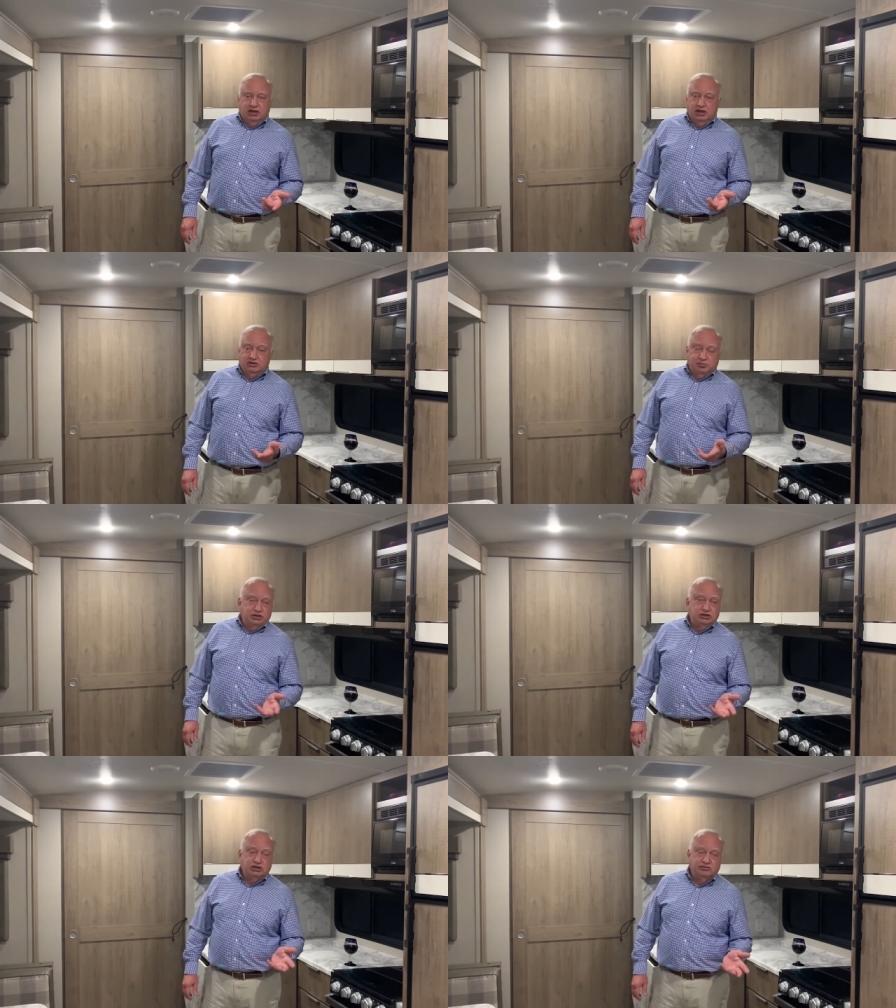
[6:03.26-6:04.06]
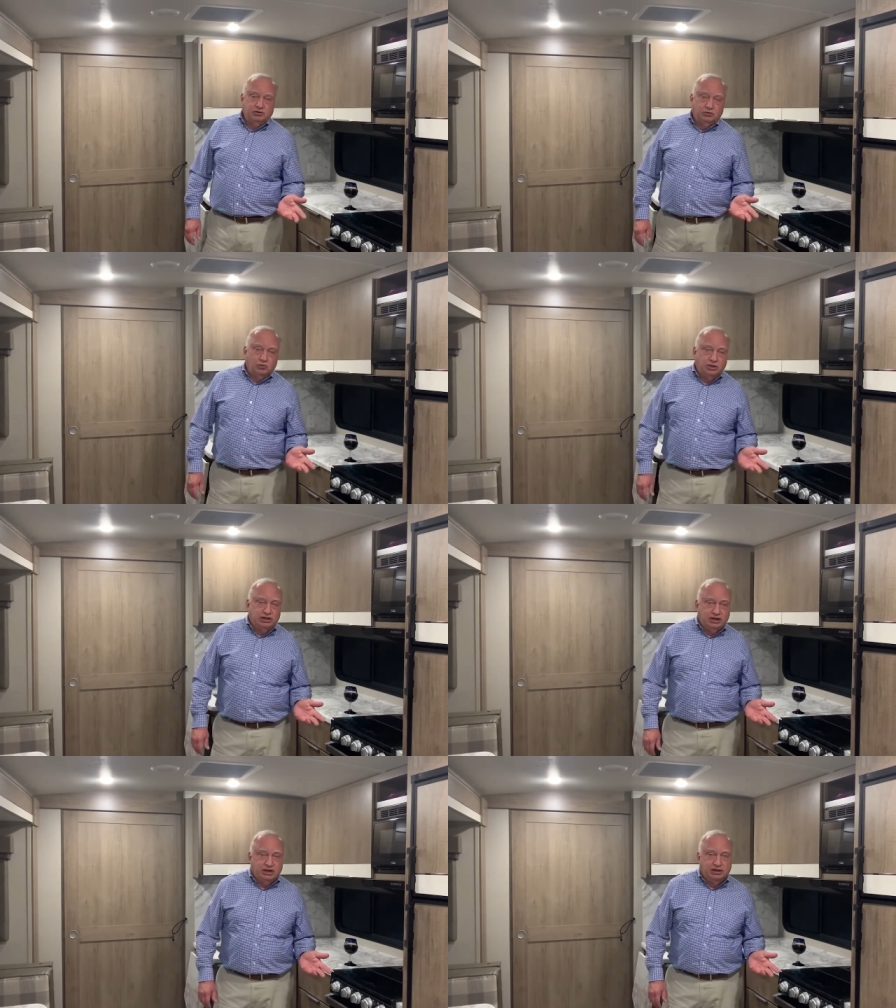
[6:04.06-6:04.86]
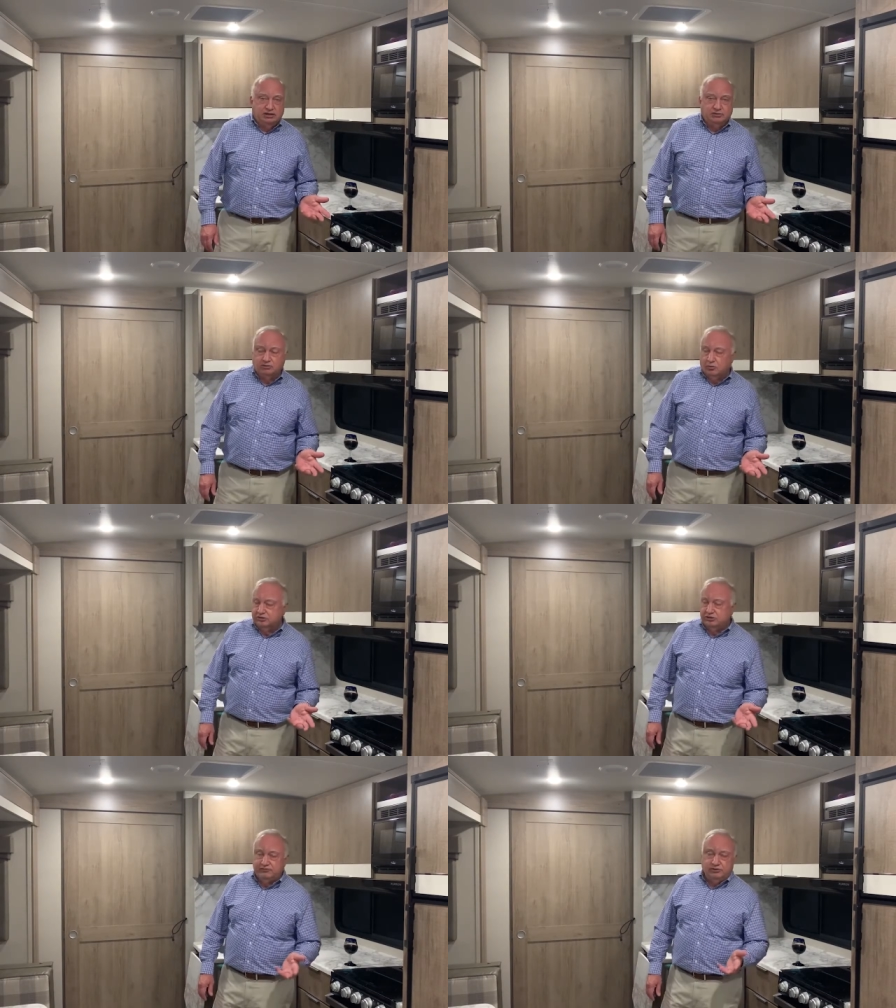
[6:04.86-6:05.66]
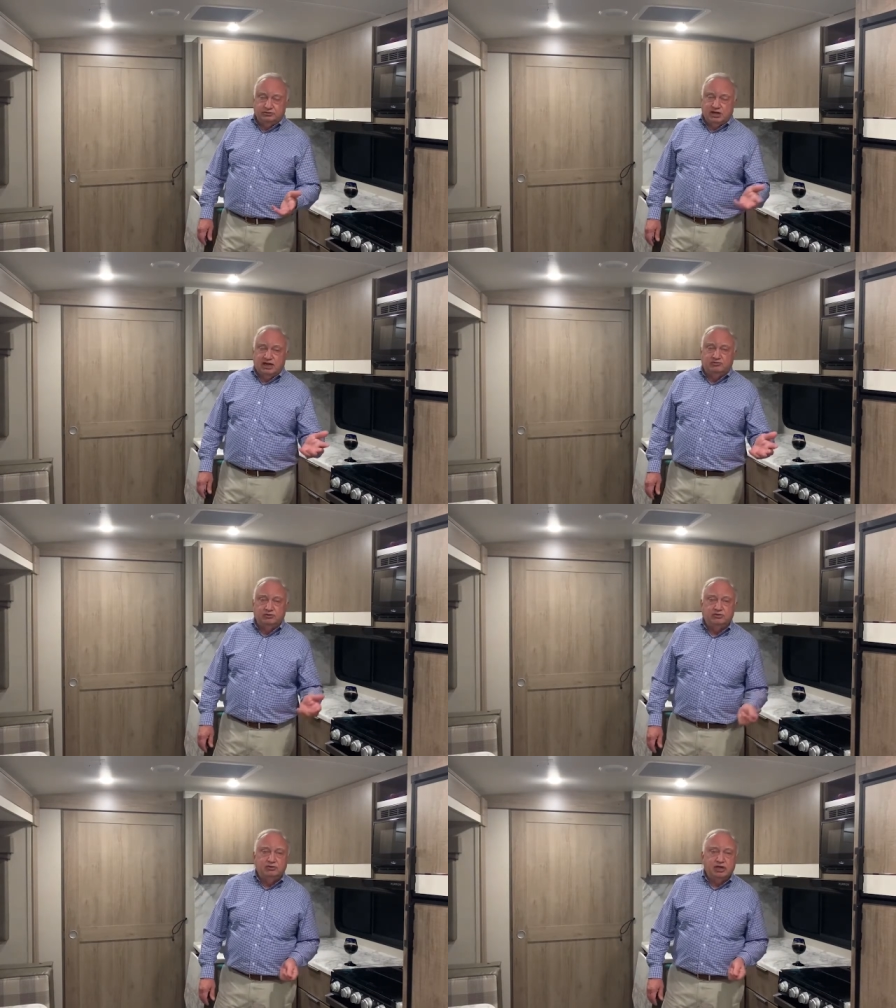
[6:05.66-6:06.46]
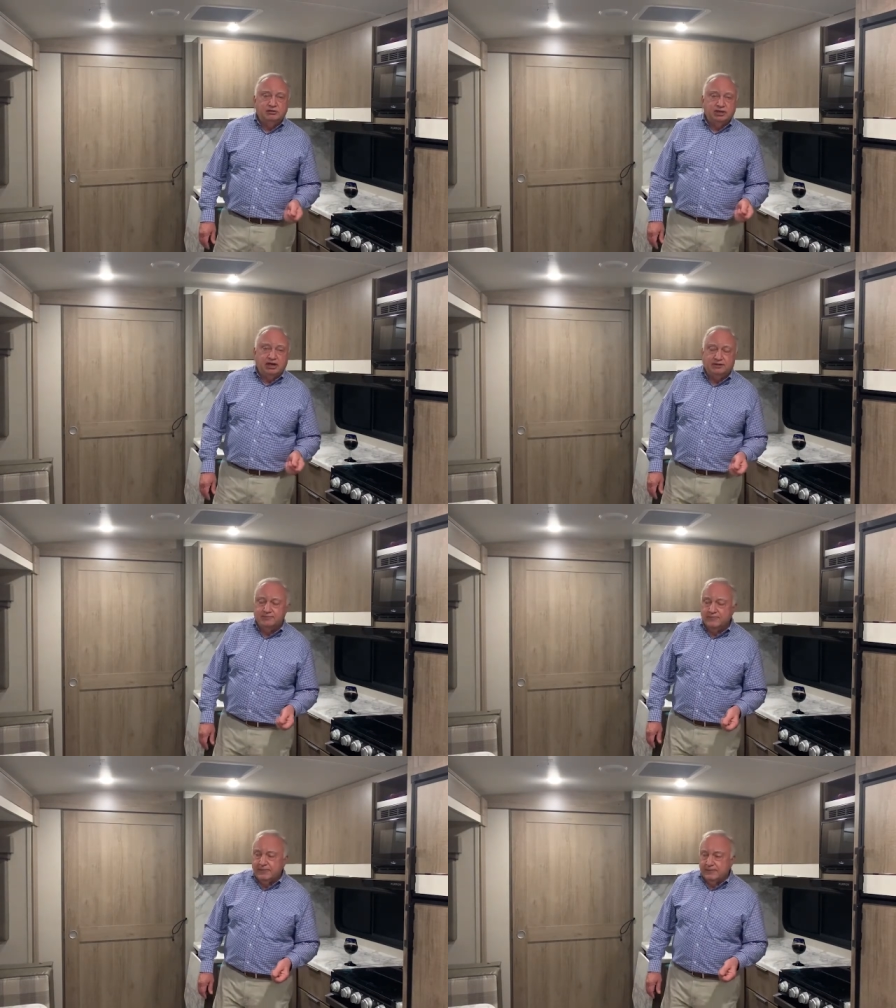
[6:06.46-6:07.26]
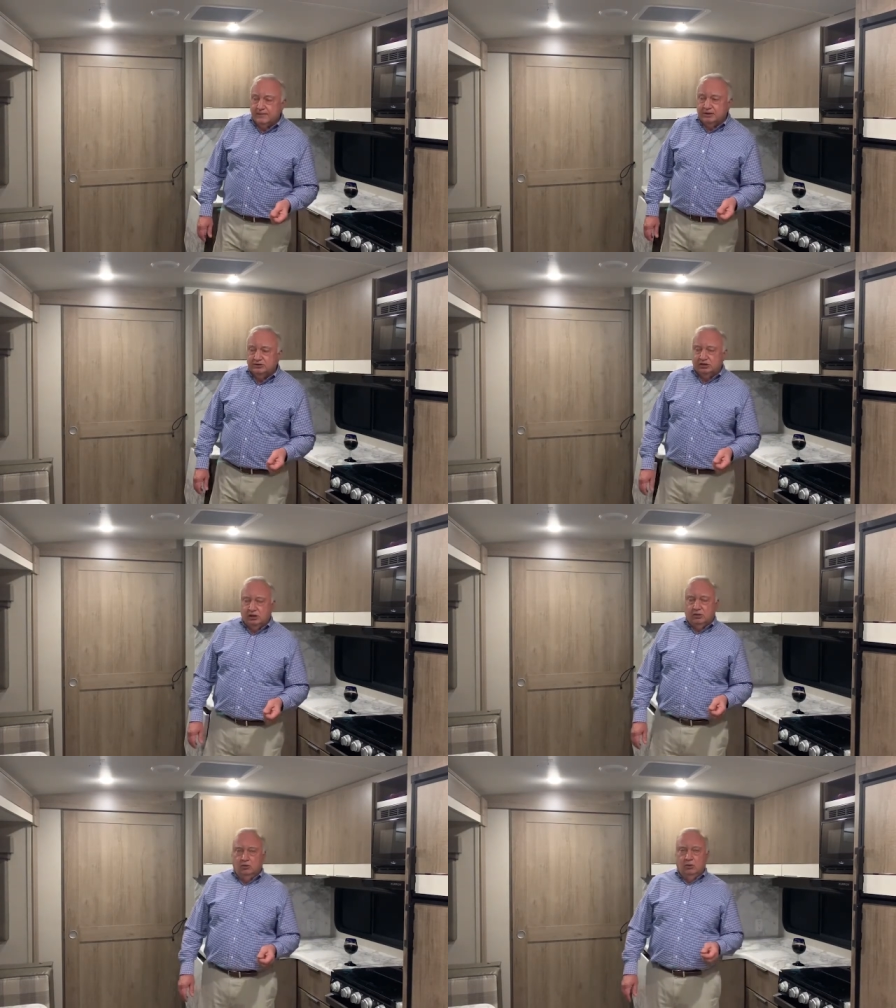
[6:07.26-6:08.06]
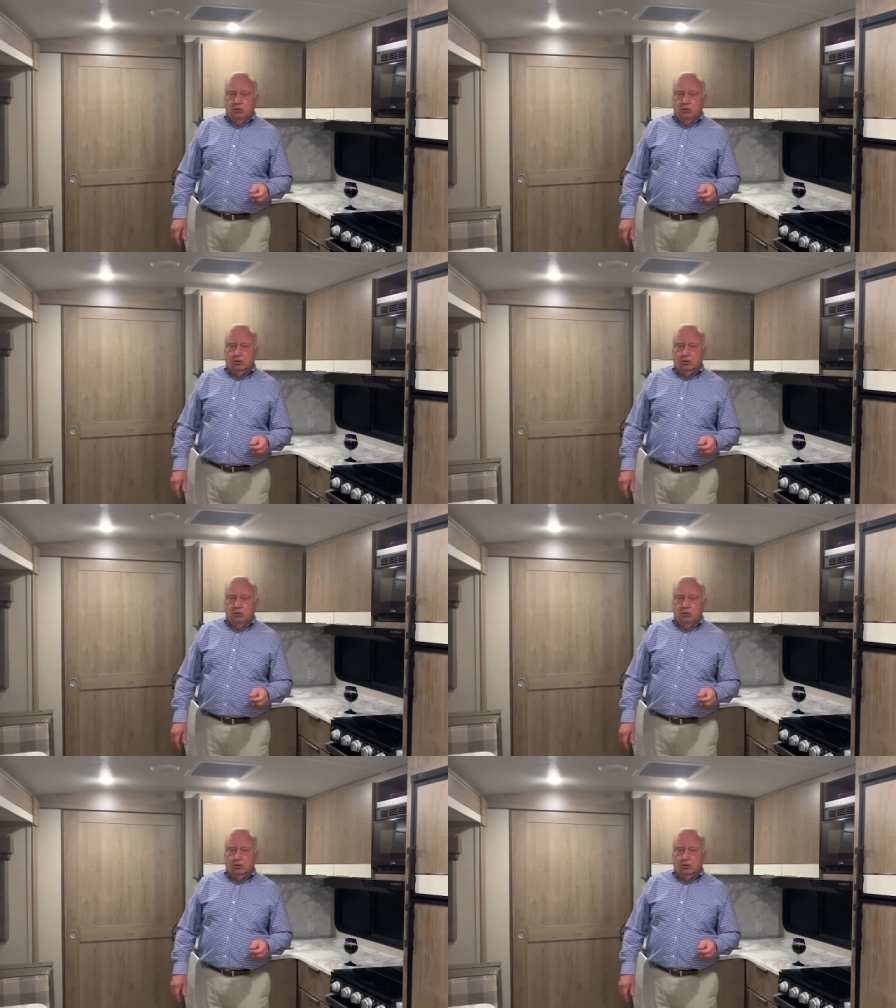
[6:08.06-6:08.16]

especially if you're on a weekend, and of course if you travel you know that. So